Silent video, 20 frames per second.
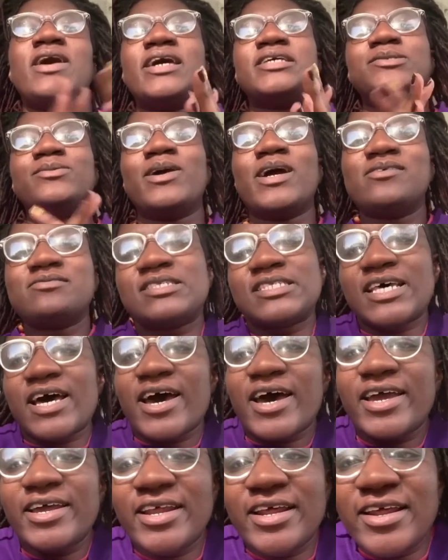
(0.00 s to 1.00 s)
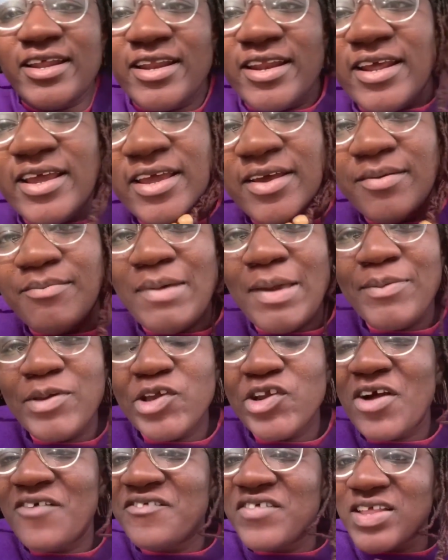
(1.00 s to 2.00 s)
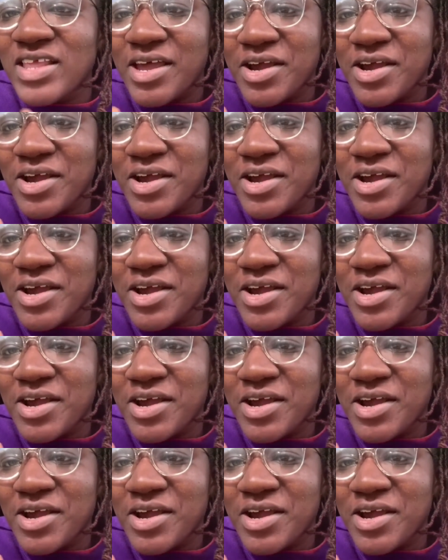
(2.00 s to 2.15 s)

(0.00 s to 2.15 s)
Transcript: as we're outside and maybe you don't feel